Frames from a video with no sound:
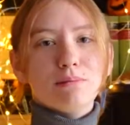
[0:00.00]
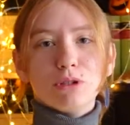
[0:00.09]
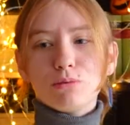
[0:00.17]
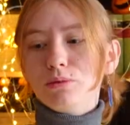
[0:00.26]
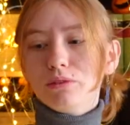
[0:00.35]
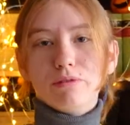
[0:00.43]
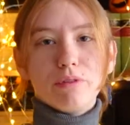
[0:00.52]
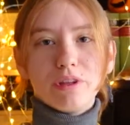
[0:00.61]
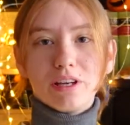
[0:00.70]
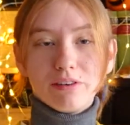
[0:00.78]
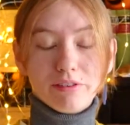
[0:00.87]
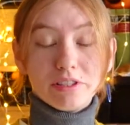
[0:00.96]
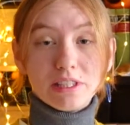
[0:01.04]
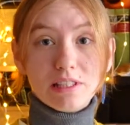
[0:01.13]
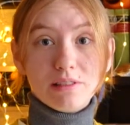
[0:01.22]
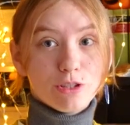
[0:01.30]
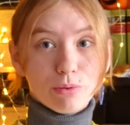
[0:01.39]
the most beautiful thing I've ever
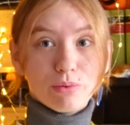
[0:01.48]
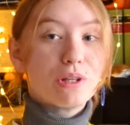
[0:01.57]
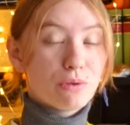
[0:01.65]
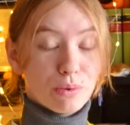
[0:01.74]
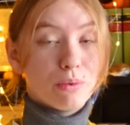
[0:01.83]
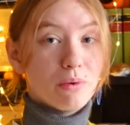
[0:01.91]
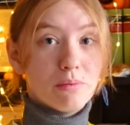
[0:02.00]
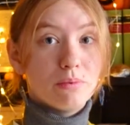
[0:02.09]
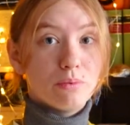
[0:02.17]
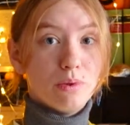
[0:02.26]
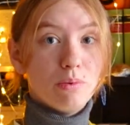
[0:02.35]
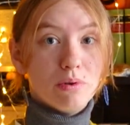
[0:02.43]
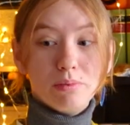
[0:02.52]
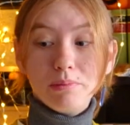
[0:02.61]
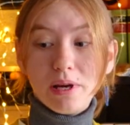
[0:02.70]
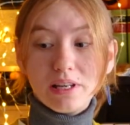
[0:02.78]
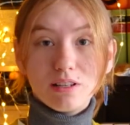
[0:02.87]
seen. So that's what we will
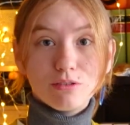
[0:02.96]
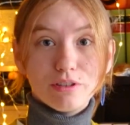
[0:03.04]
be making